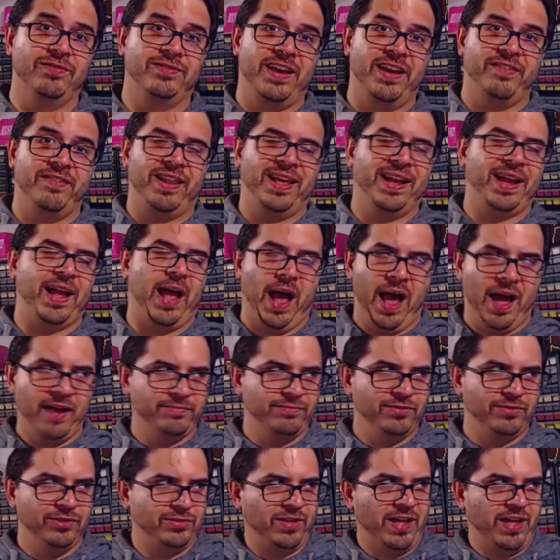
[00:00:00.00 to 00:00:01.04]
Like, I
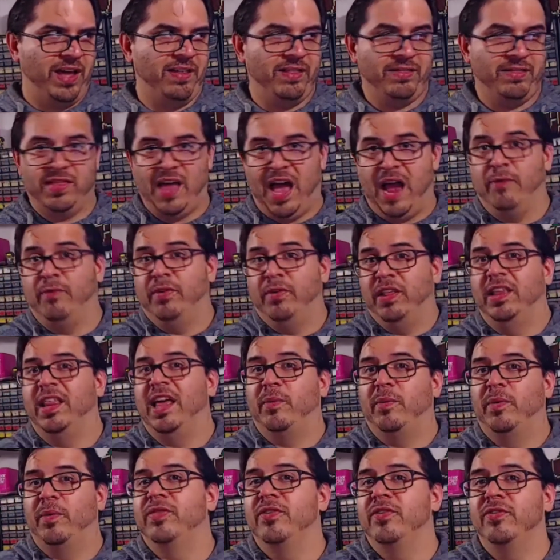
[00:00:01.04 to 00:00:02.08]
just thought, I really
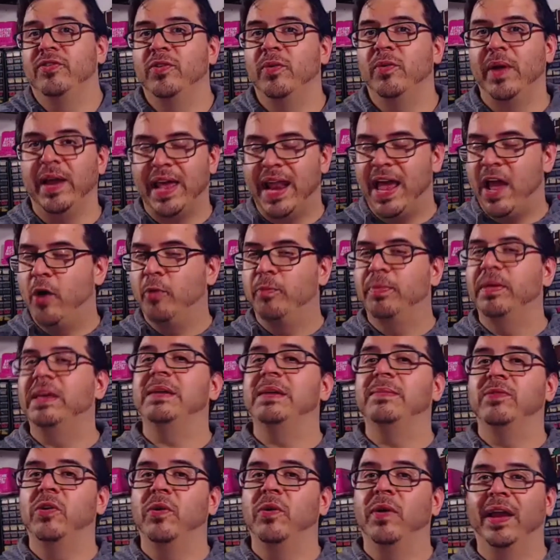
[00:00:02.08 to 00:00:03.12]
like what they're doing and I hope they
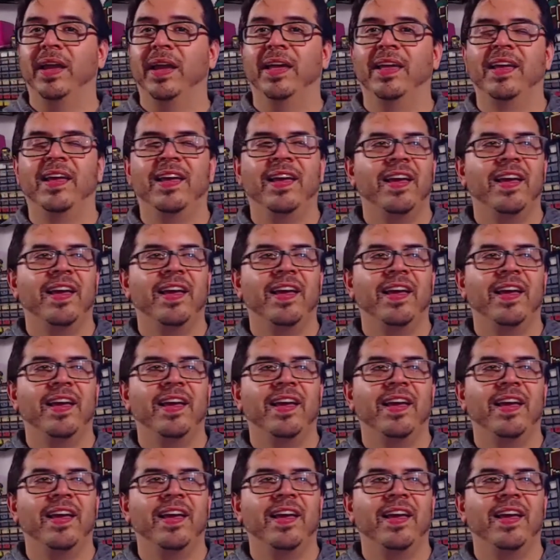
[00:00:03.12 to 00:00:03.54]
keep doing it.